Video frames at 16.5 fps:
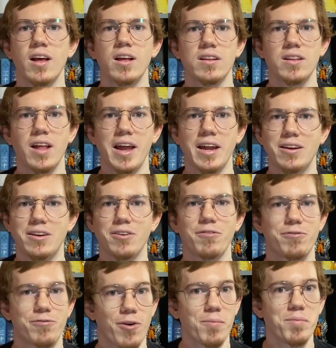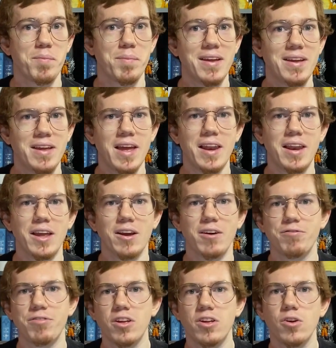like from the beginning
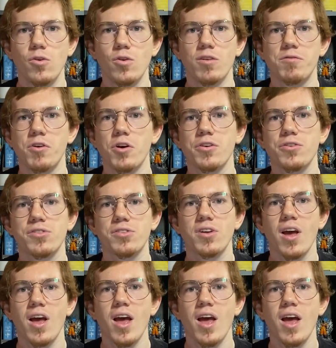of the universe,